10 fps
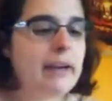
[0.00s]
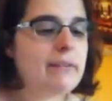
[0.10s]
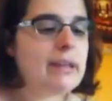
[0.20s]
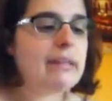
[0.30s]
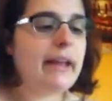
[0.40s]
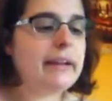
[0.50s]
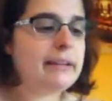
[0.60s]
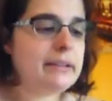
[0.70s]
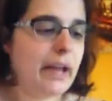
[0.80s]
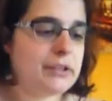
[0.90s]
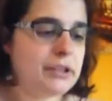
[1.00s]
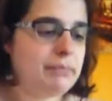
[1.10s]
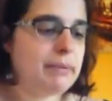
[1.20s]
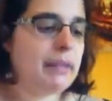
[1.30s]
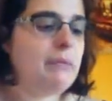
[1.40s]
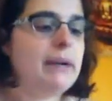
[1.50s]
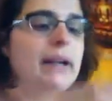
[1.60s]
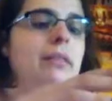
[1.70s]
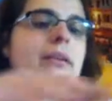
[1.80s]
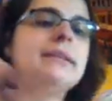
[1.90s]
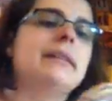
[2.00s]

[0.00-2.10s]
I really liked the texture, but then when I looked